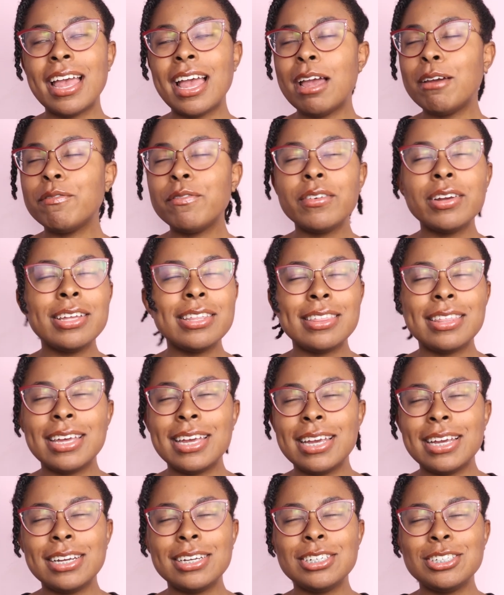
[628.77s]

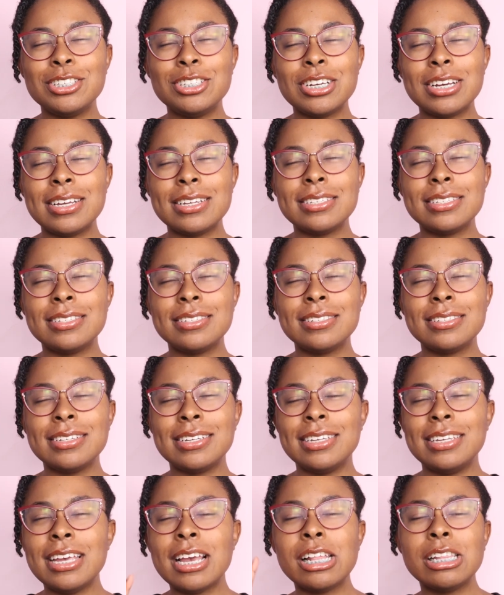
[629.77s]
everything just
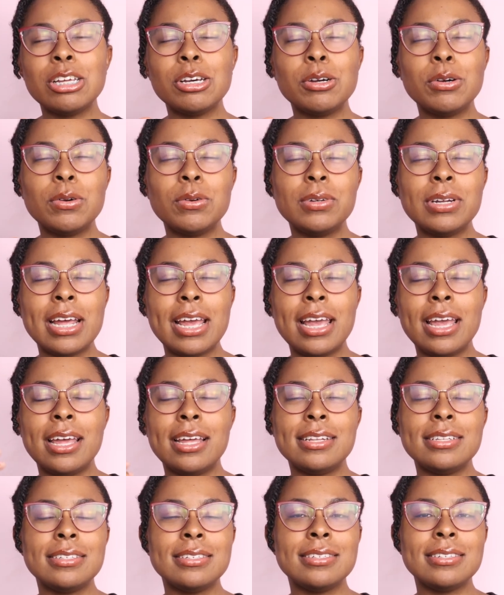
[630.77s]
yellowed,
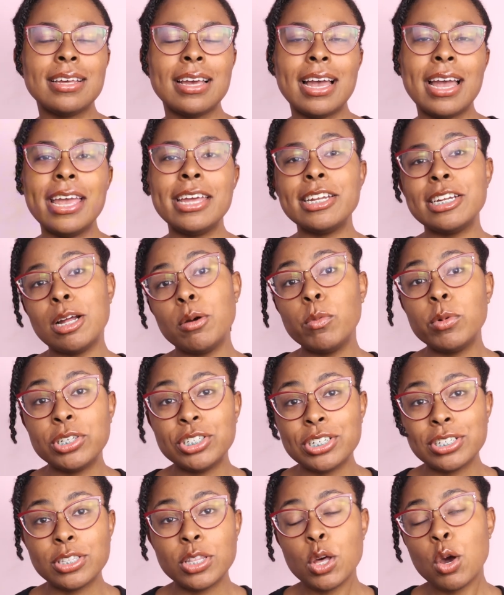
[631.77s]
and I ended up
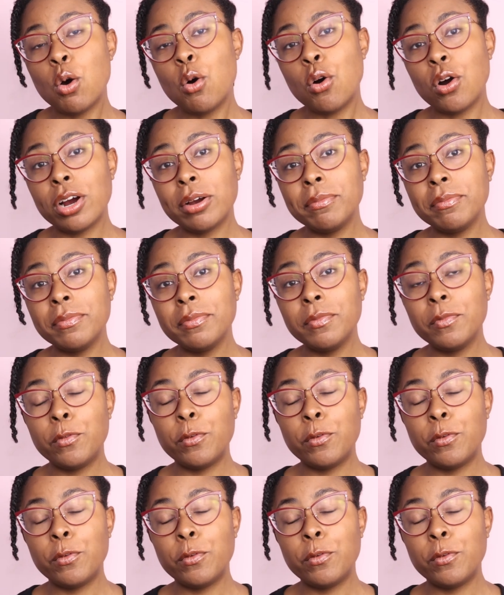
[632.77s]
with just the corm